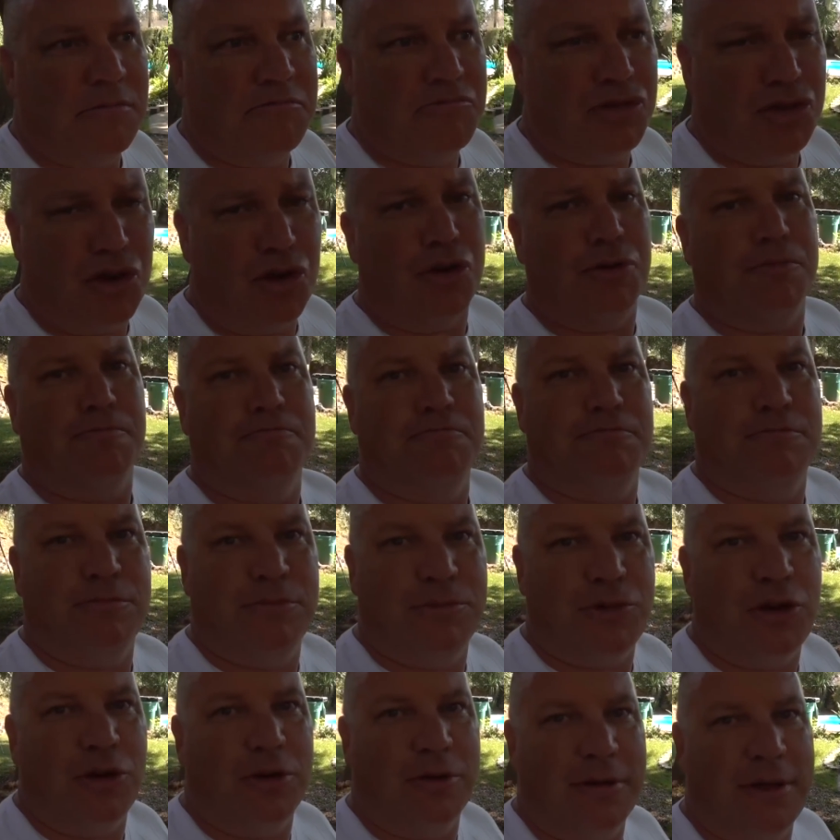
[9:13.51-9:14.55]
Sure,
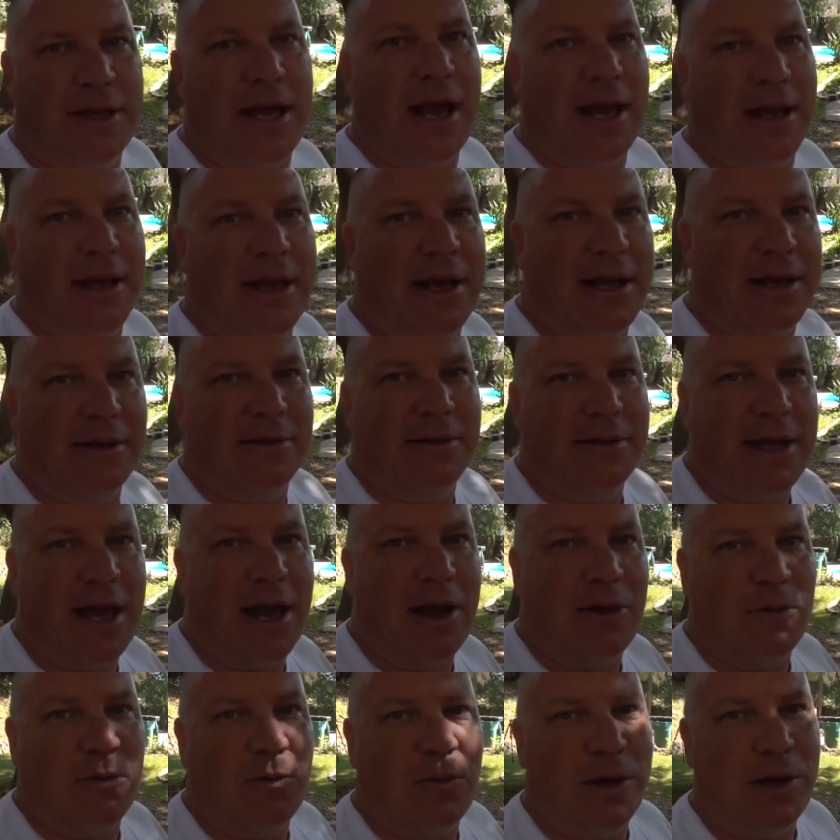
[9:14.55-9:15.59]
sure, yeah.
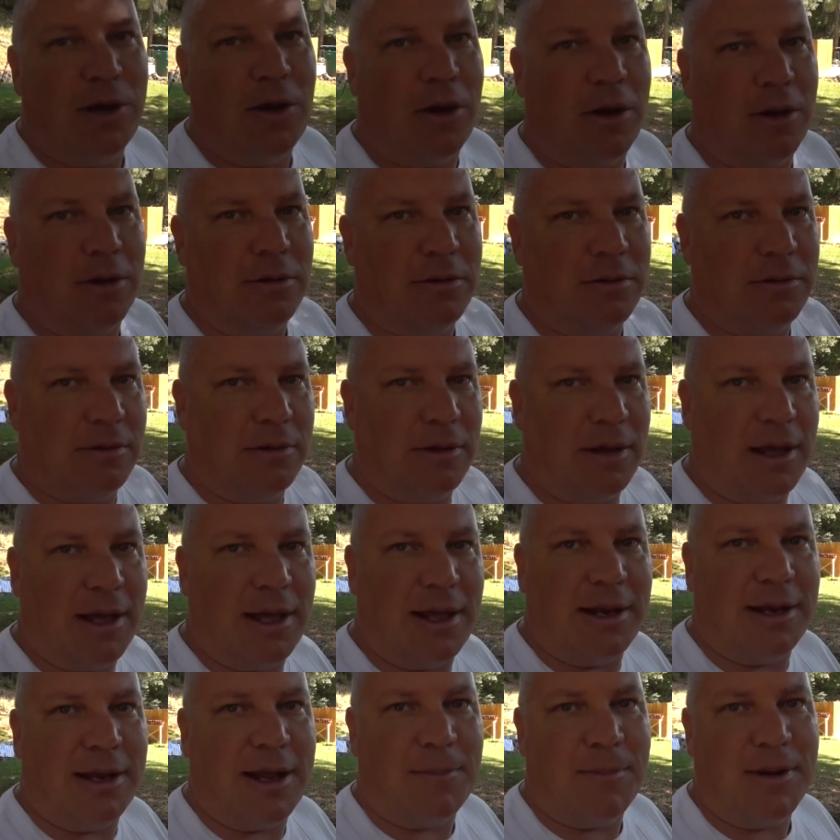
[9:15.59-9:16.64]
Yeah, we are.
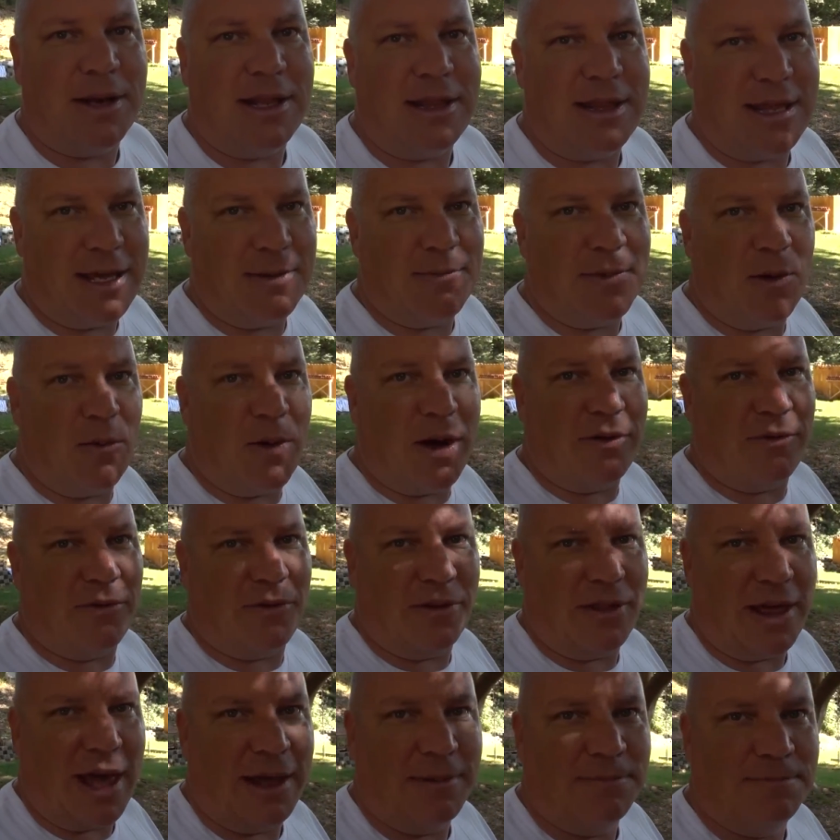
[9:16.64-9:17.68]
And I'm going to thank my wife
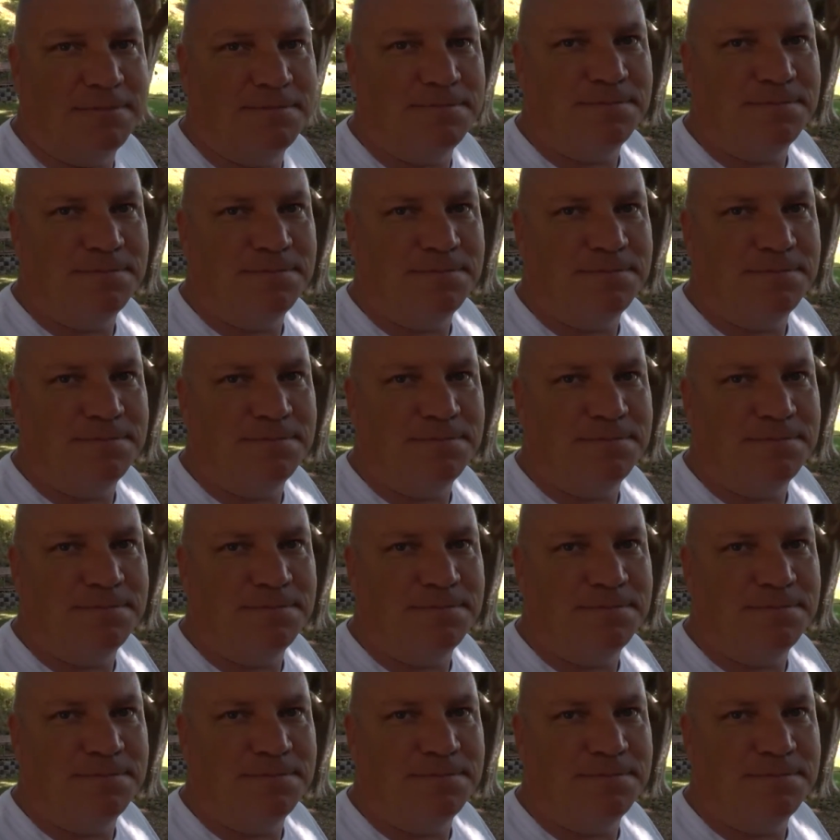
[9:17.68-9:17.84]
for that.